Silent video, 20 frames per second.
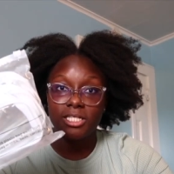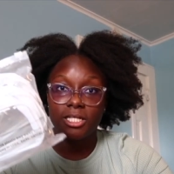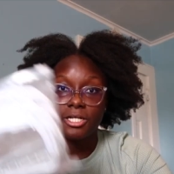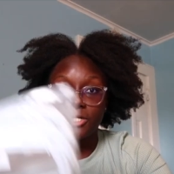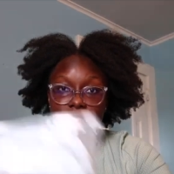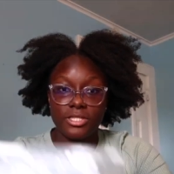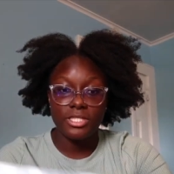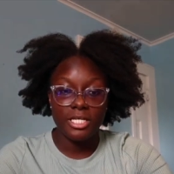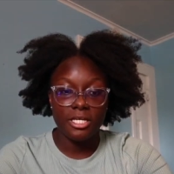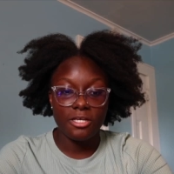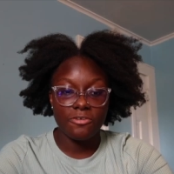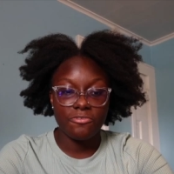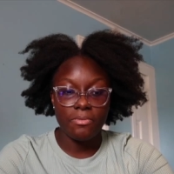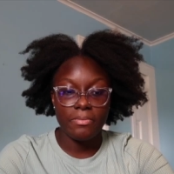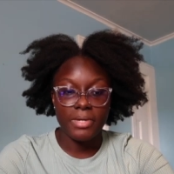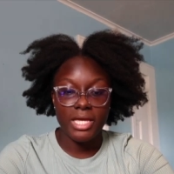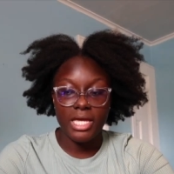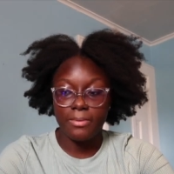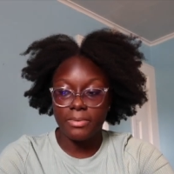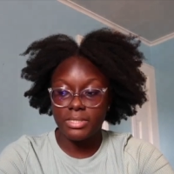clear thingy
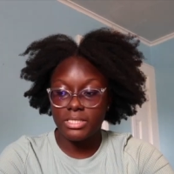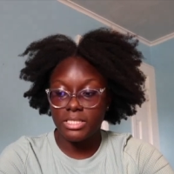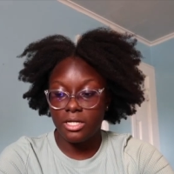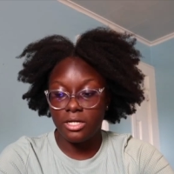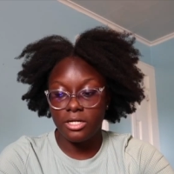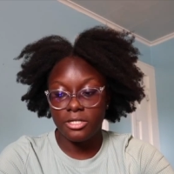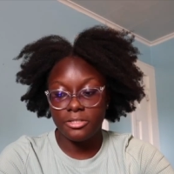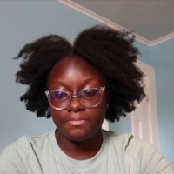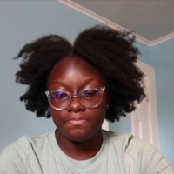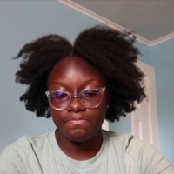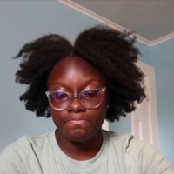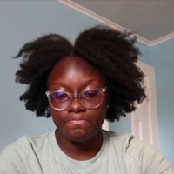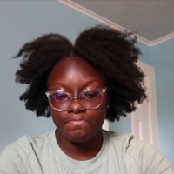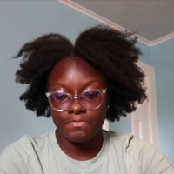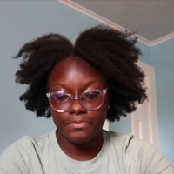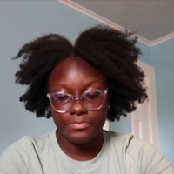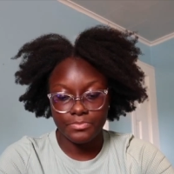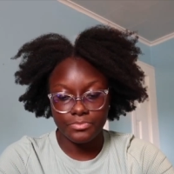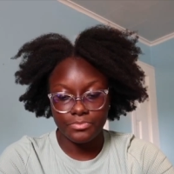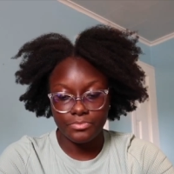from Amazon,
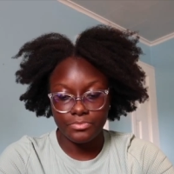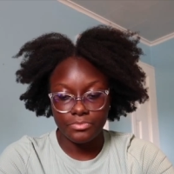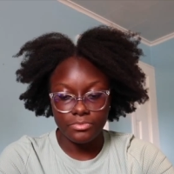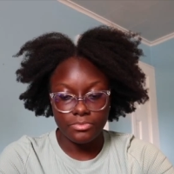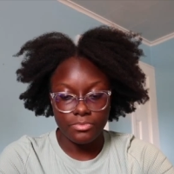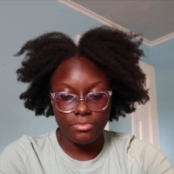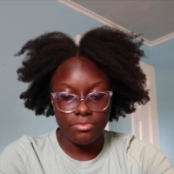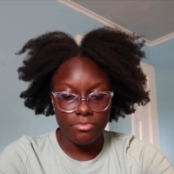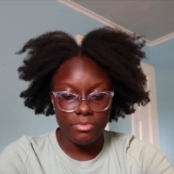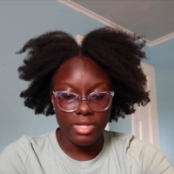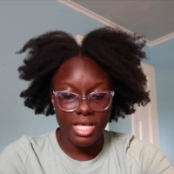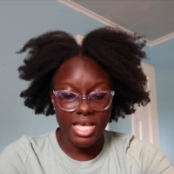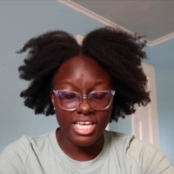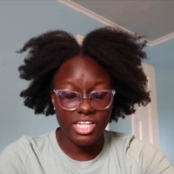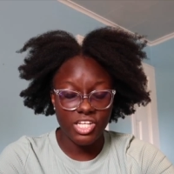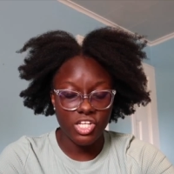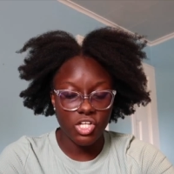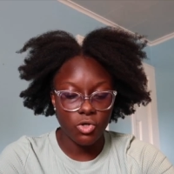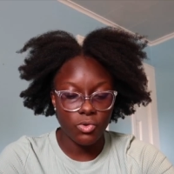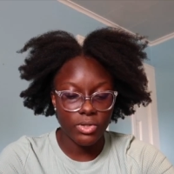
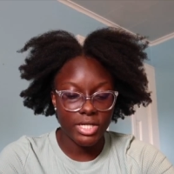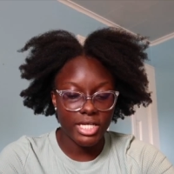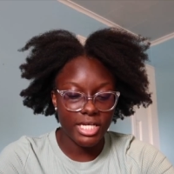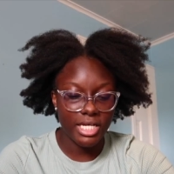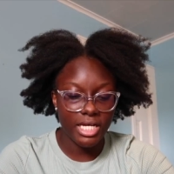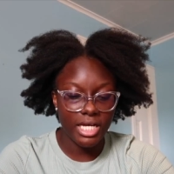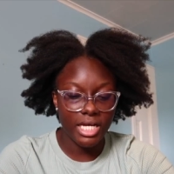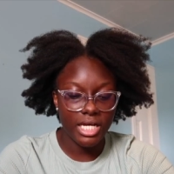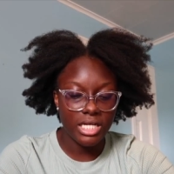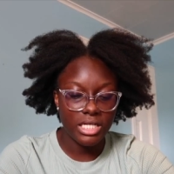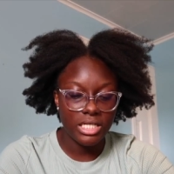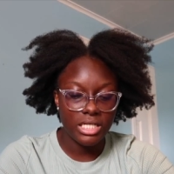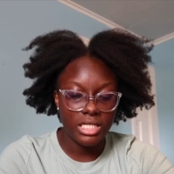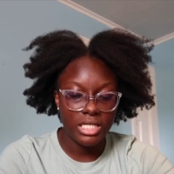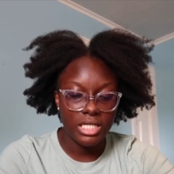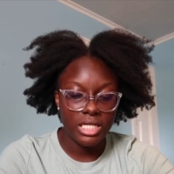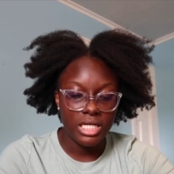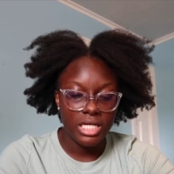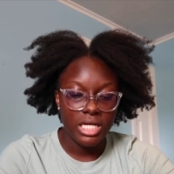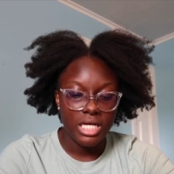and low-key,
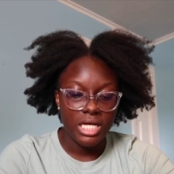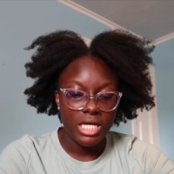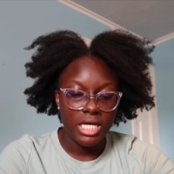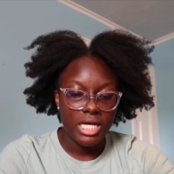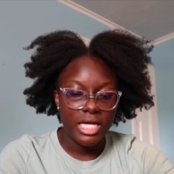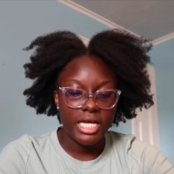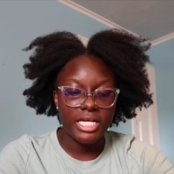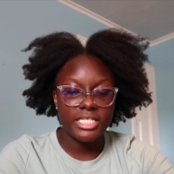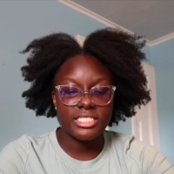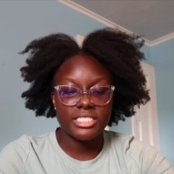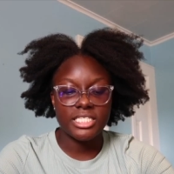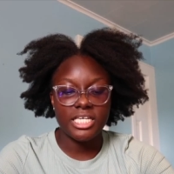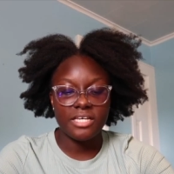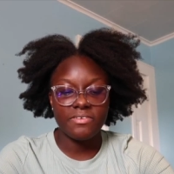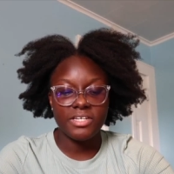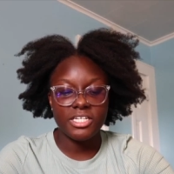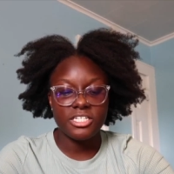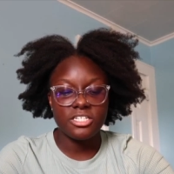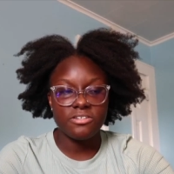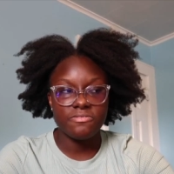it's
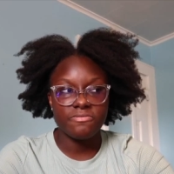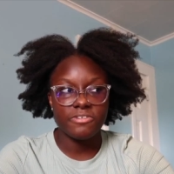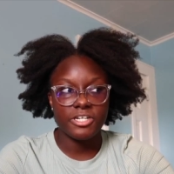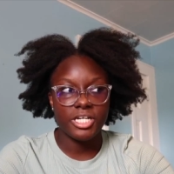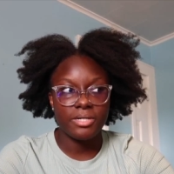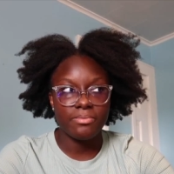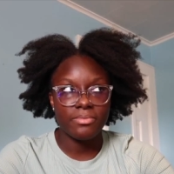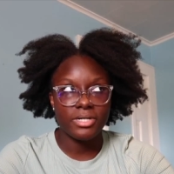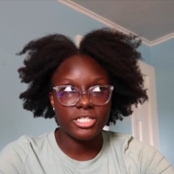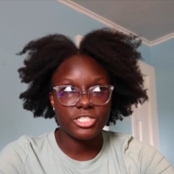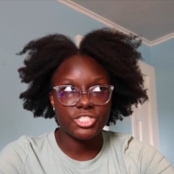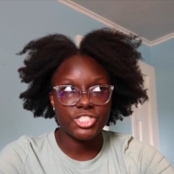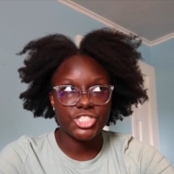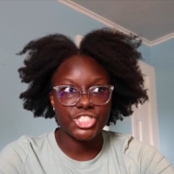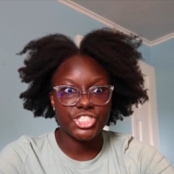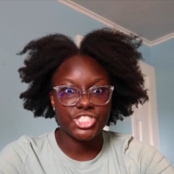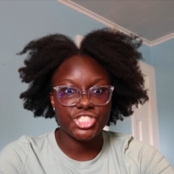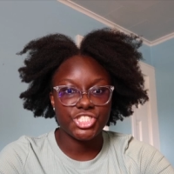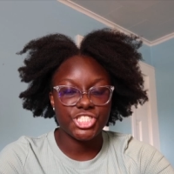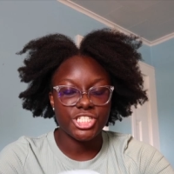giving very
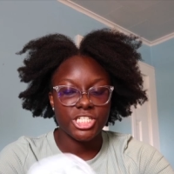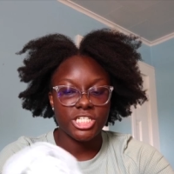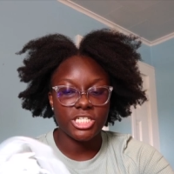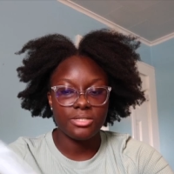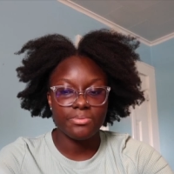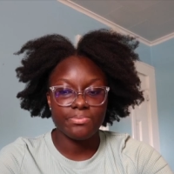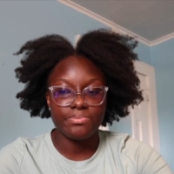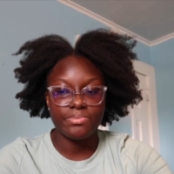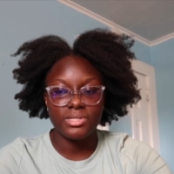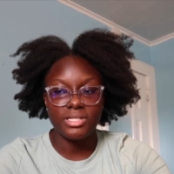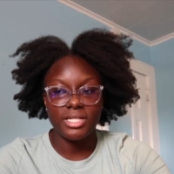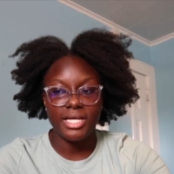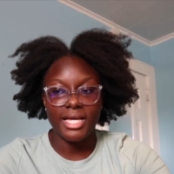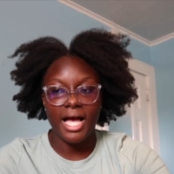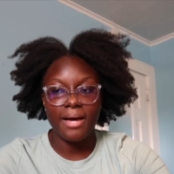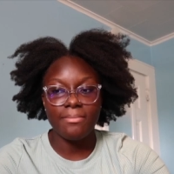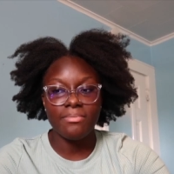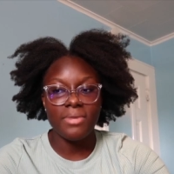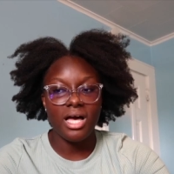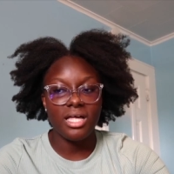much cheap. Like,
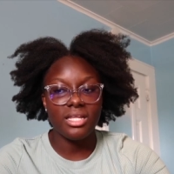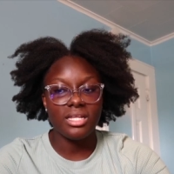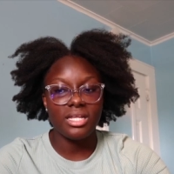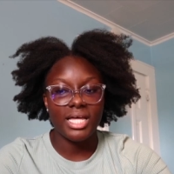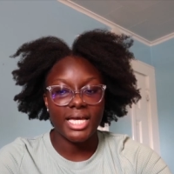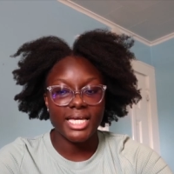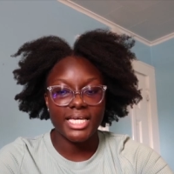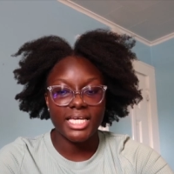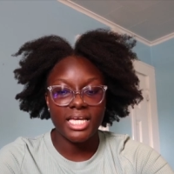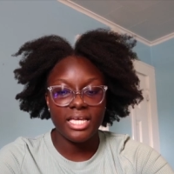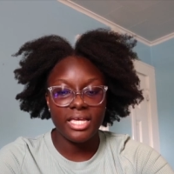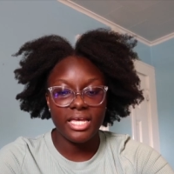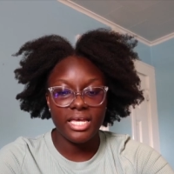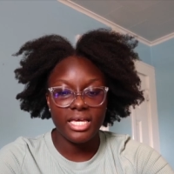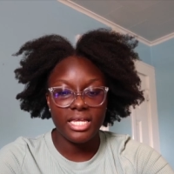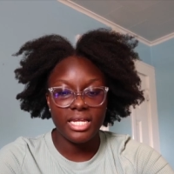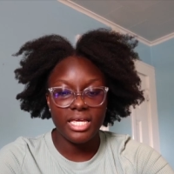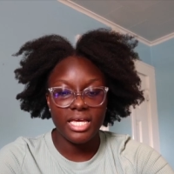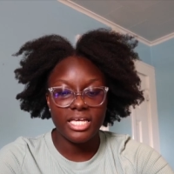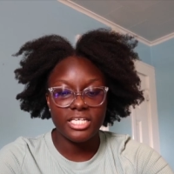I'm not liking
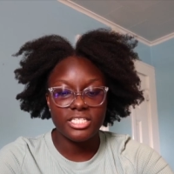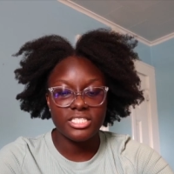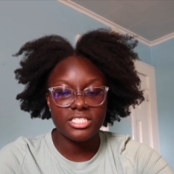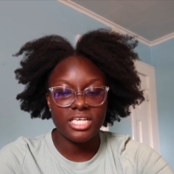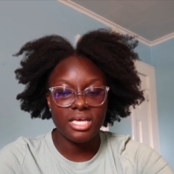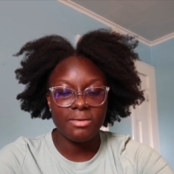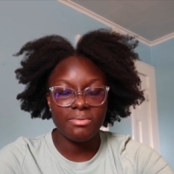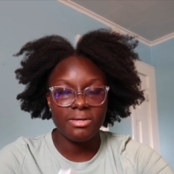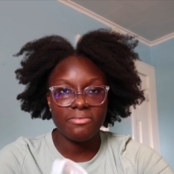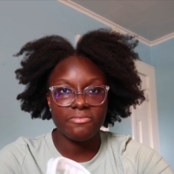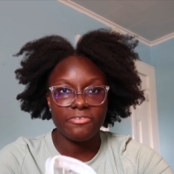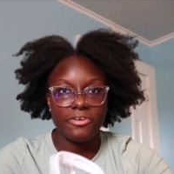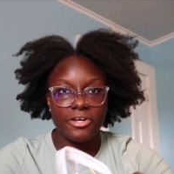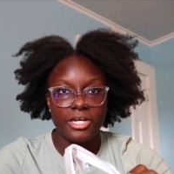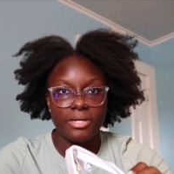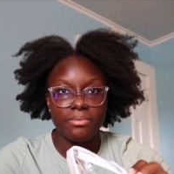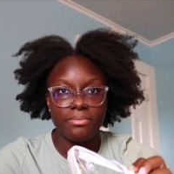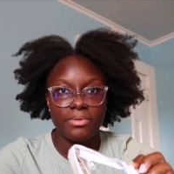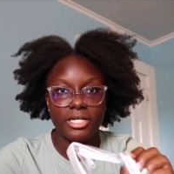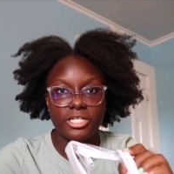it. It's giving
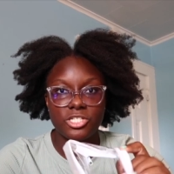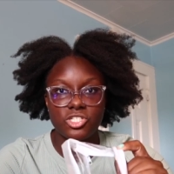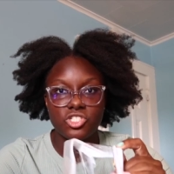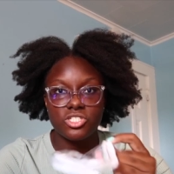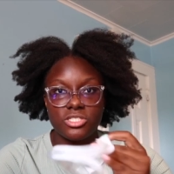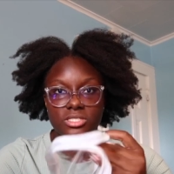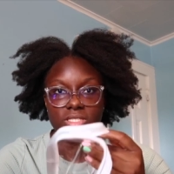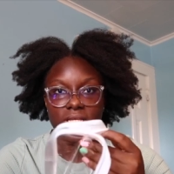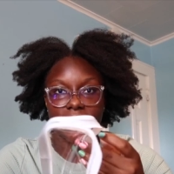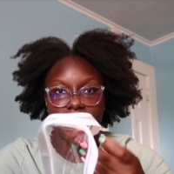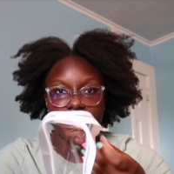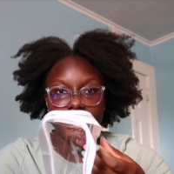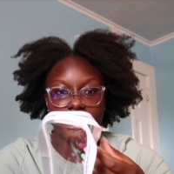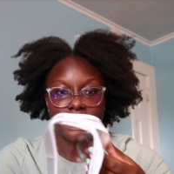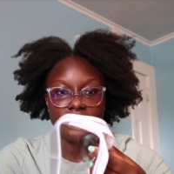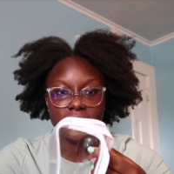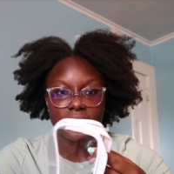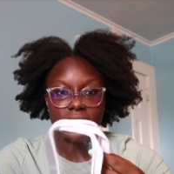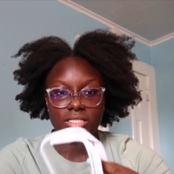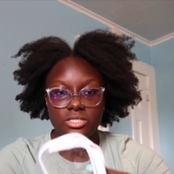very much
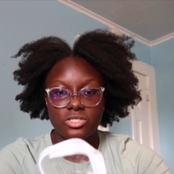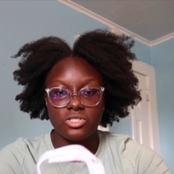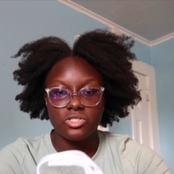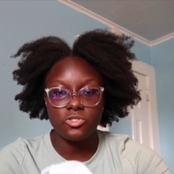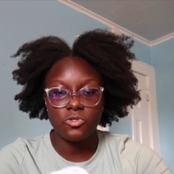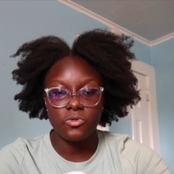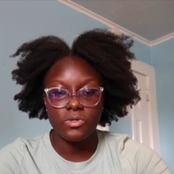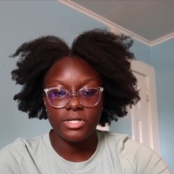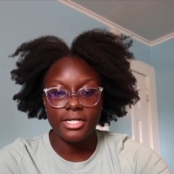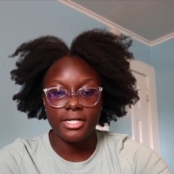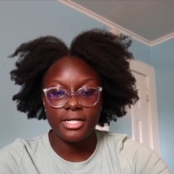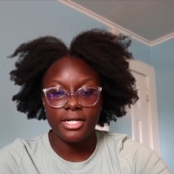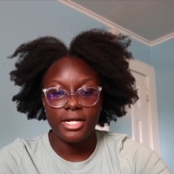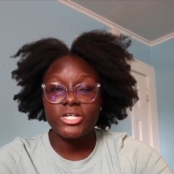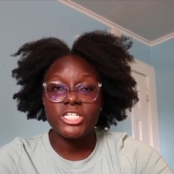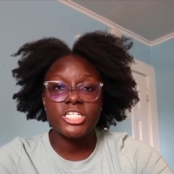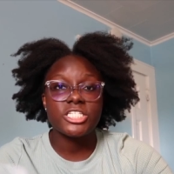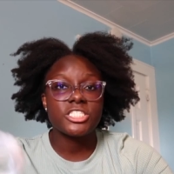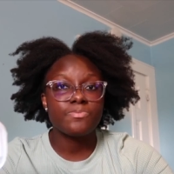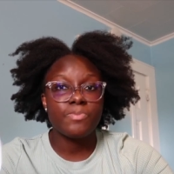99-cent store,
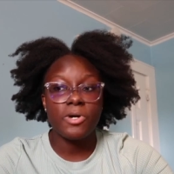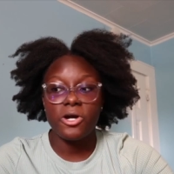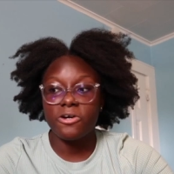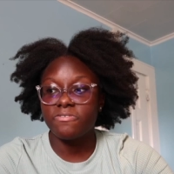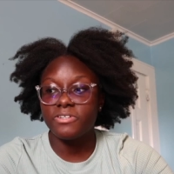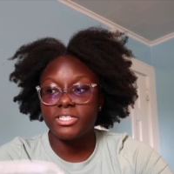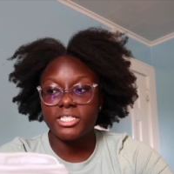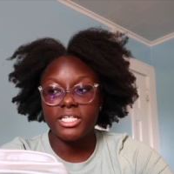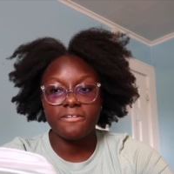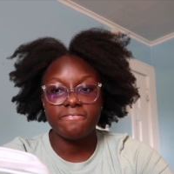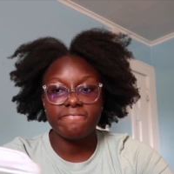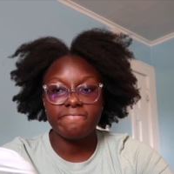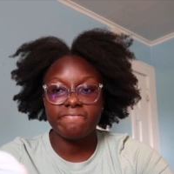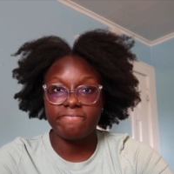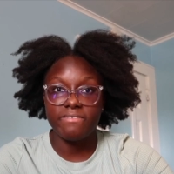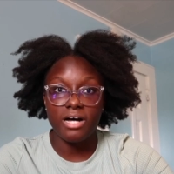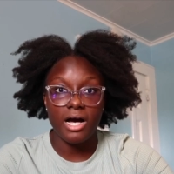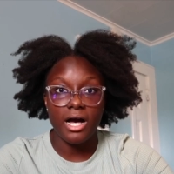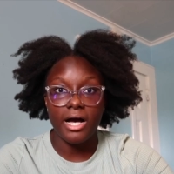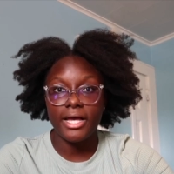which is perfectly
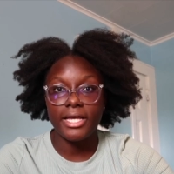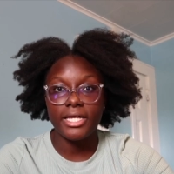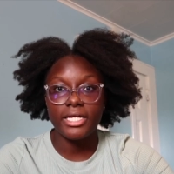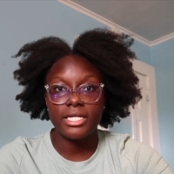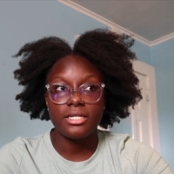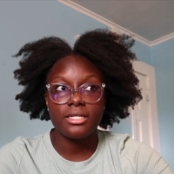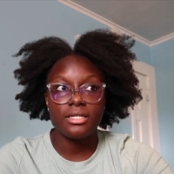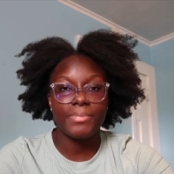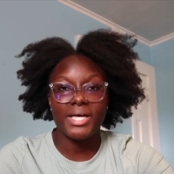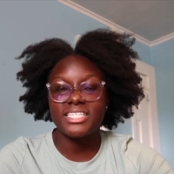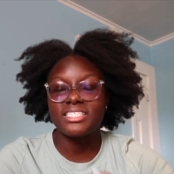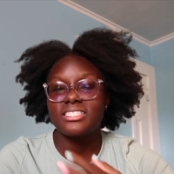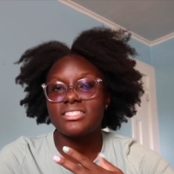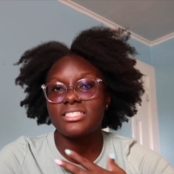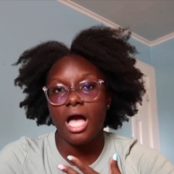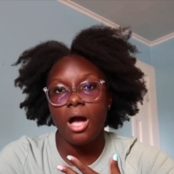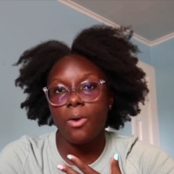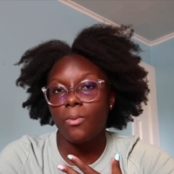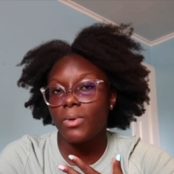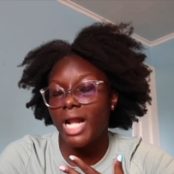fine. That's
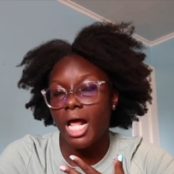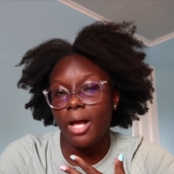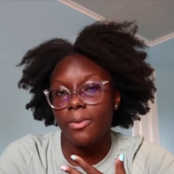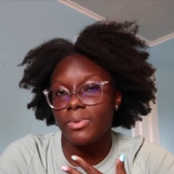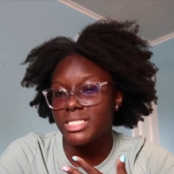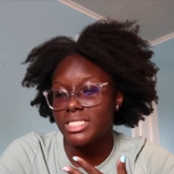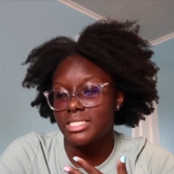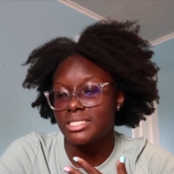not what I was